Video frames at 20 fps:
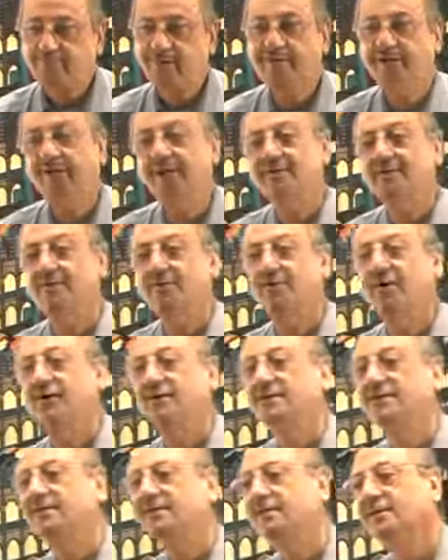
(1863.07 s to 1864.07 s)
Later
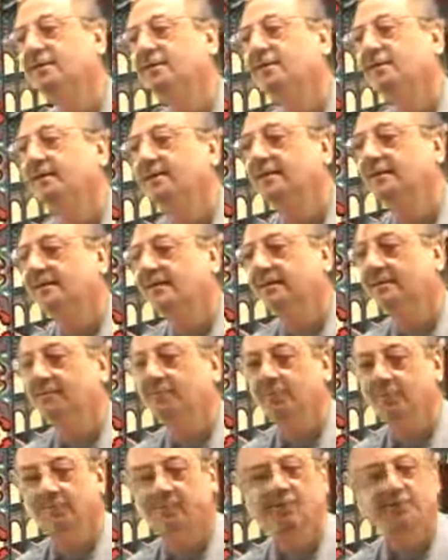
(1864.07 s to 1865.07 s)
on,
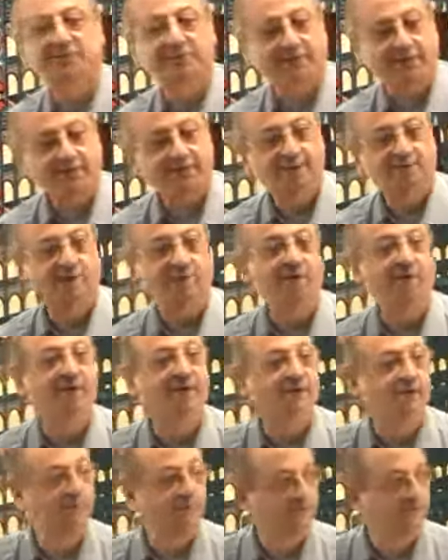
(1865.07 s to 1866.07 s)
we will take
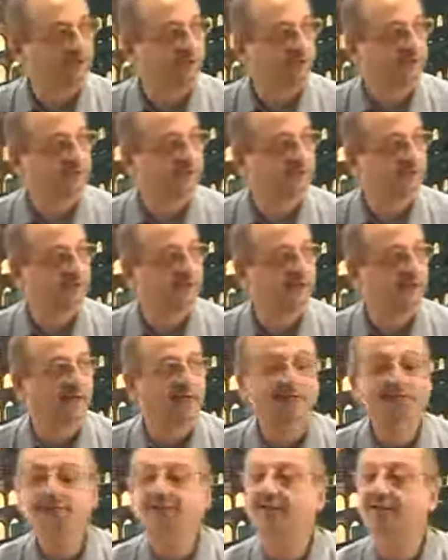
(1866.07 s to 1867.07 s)
Quranic verses and
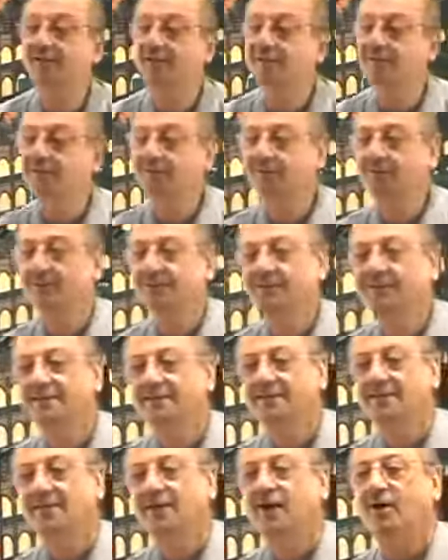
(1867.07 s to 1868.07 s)
I'll tell you
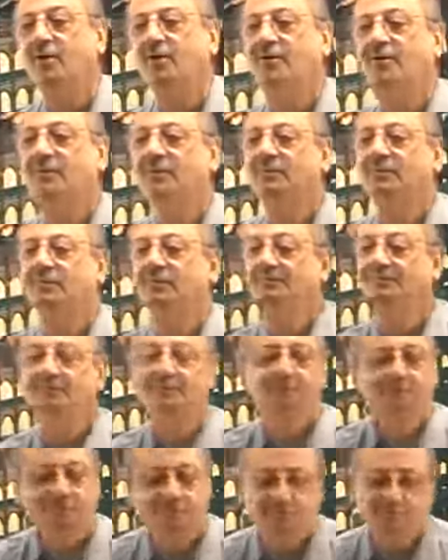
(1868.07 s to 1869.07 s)
how
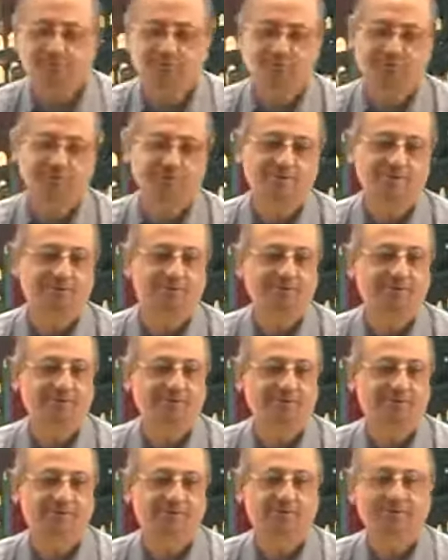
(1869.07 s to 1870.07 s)
beautiful
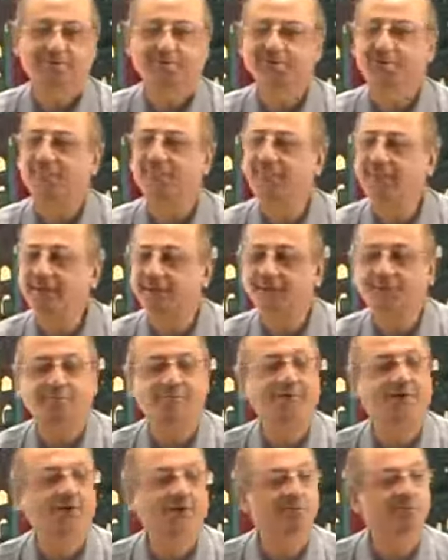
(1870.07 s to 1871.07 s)
the meaning
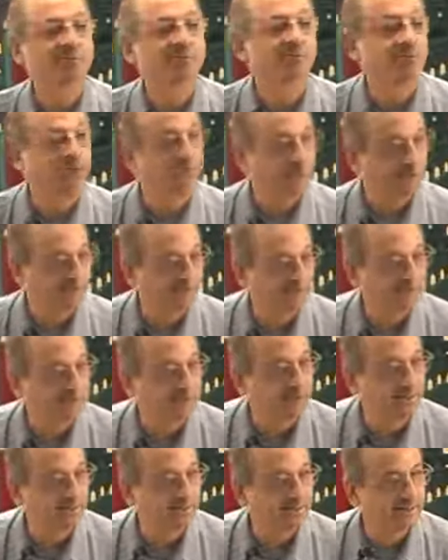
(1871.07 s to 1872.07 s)
becomes when you
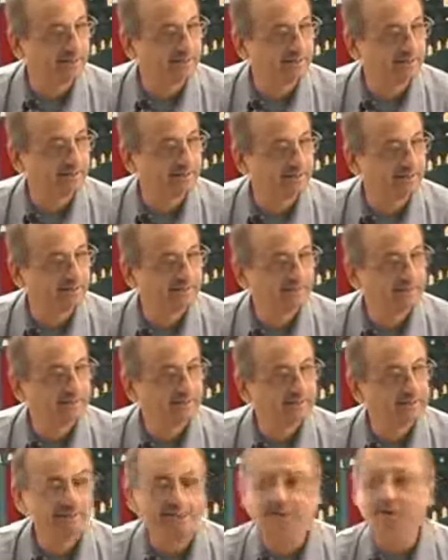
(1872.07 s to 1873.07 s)
understand it.
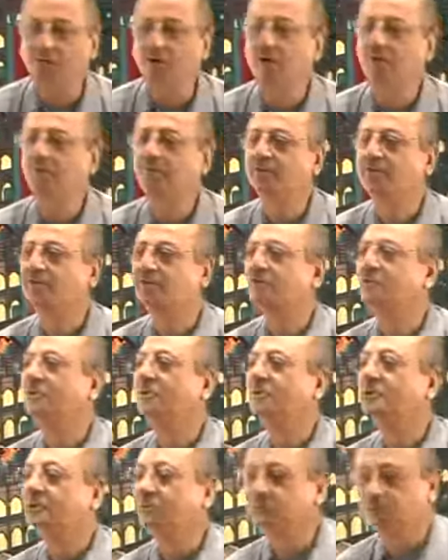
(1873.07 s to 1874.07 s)
and how much you
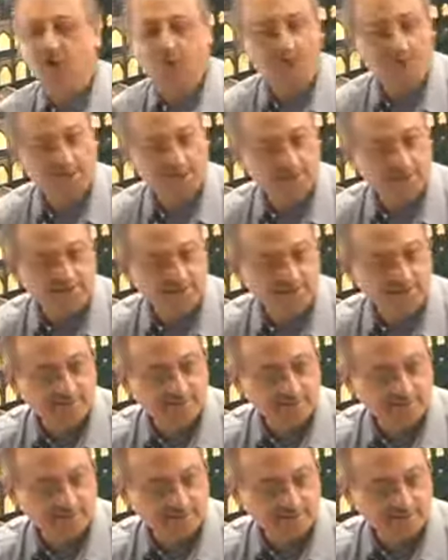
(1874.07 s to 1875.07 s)
enjoy it,
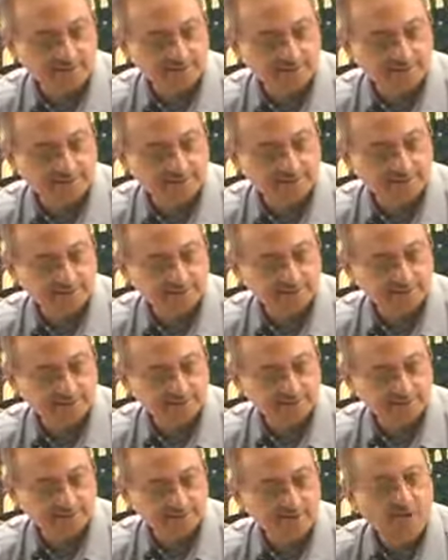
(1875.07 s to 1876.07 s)
brothers and sisters.
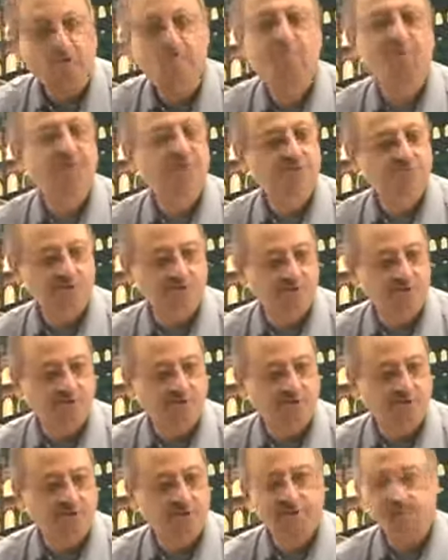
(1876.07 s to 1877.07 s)
How much you enjoy
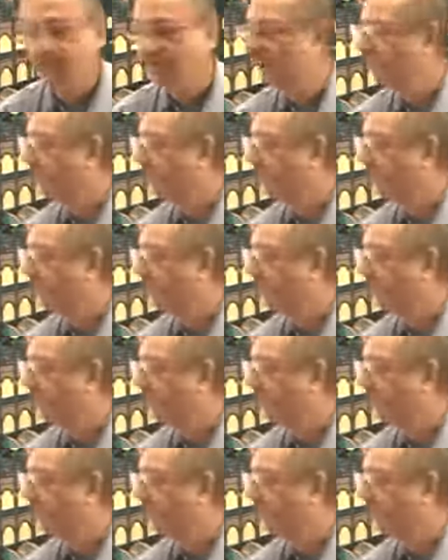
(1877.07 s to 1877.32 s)
it.